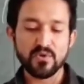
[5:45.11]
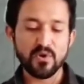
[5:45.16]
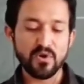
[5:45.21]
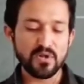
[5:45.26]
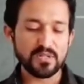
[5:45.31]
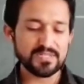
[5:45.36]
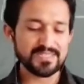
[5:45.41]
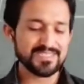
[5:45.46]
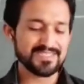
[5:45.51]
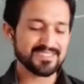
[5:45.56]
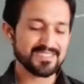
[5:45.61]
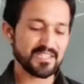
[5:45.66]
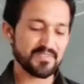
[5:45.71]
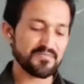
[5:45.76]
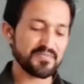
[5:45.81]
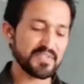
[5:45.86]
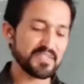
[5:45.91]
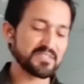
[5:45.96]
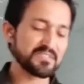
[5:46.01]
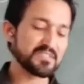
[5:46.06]
All these
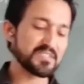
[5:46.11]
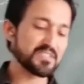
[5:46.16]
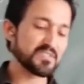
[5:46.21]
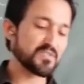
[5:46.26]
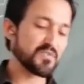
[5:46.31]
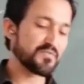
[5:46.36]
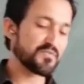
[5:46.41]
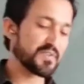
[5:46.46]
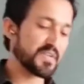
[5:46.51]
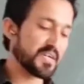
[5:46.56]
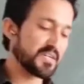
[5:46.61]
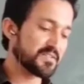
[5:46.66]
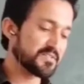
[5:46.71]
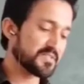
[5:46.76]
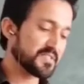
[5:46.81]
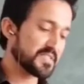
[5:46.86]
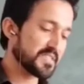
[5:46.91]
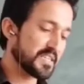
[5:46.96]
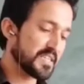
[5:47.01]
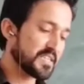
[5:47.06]
references of
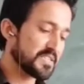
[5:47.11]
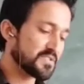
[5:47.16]
dancing